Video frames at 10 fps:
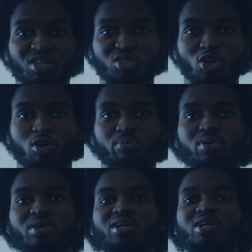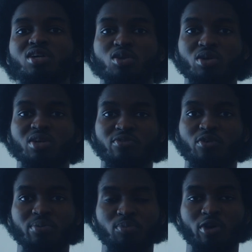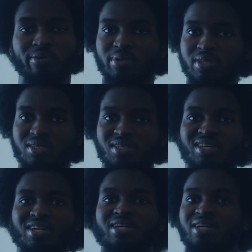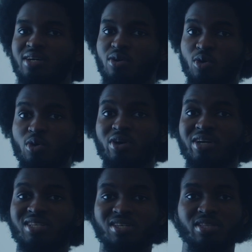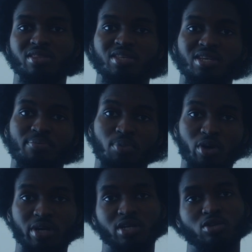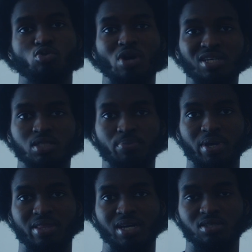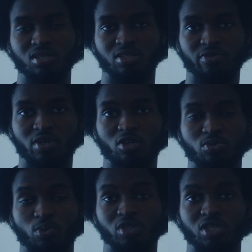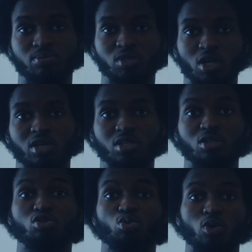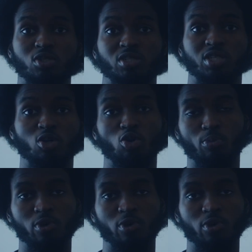a job, looking for employment, or is it the employer who has to pay that certificate of sponsorship charge towards the Home